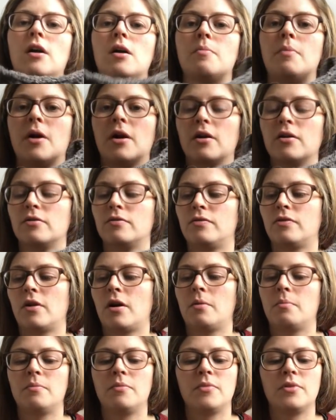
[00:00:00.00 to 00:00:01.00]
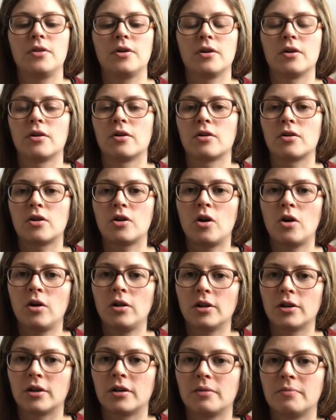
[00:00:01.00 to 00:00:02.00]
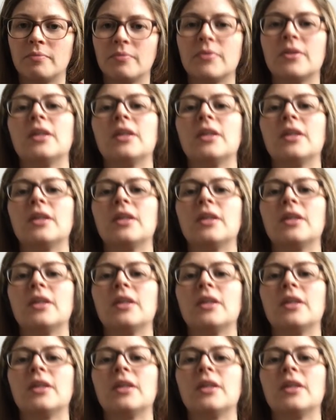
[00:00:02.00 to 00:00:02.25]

apart from the collar.